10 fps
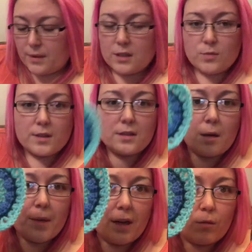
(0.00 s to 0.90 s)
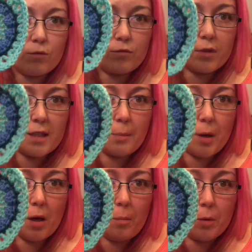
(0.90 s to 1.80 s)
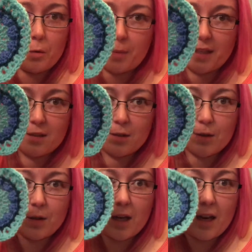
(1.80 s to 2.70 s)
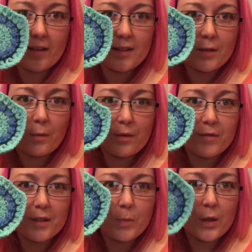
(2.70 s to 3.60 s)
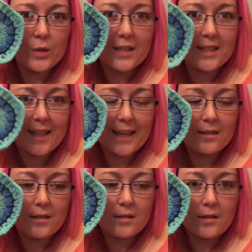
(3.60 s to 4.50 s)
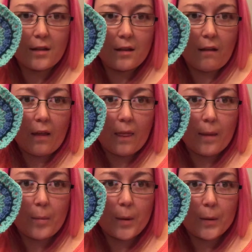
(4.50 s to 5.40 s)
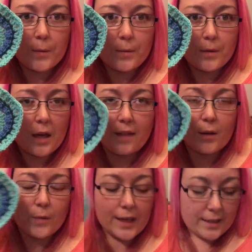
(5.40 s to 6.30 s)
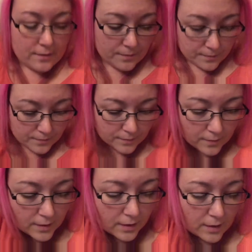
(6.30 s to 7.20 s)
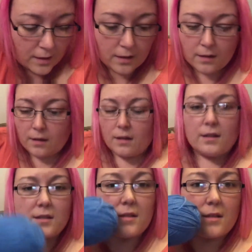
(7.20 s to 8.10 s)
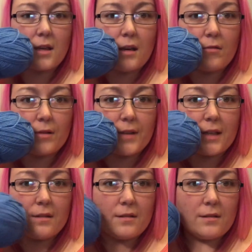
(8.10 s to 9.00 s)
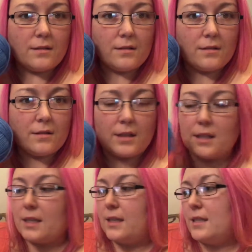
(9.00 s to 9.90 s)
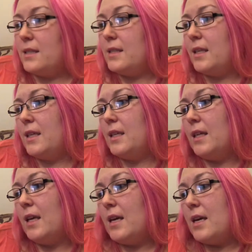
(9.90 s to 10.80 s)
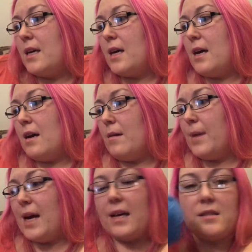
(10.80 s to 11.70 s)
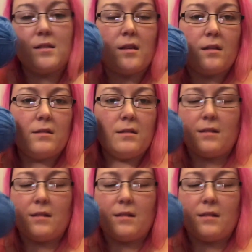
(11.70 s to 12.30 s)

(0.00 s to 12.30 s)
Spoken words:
This one is coming out really purple, but it's not, and I don't know whether it's because it's against the blue, the green. This is the colour of it, and this is Aster,